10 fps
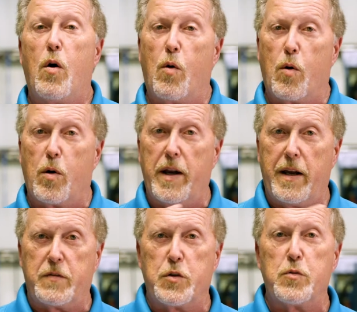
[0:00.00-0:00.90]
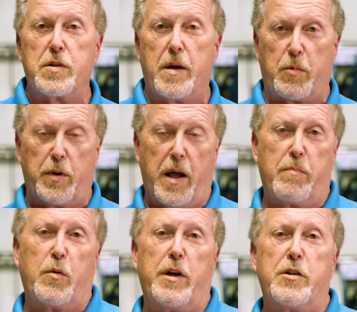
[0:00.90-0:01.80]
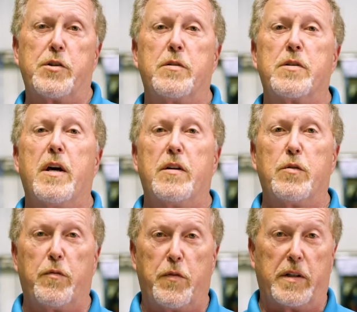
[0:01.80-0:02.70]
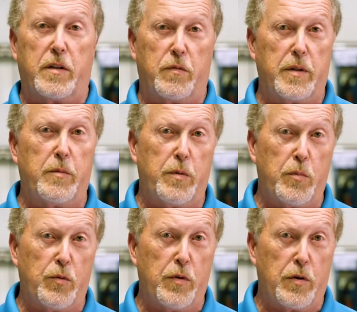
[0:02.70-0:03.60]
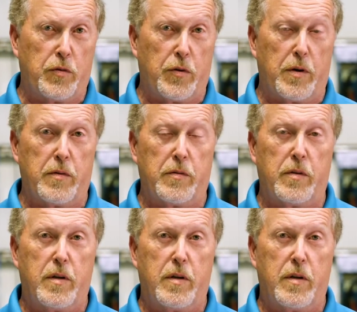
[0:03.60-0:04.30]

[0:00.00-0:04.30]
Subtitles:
or have two separate operations to effectively remove those soils.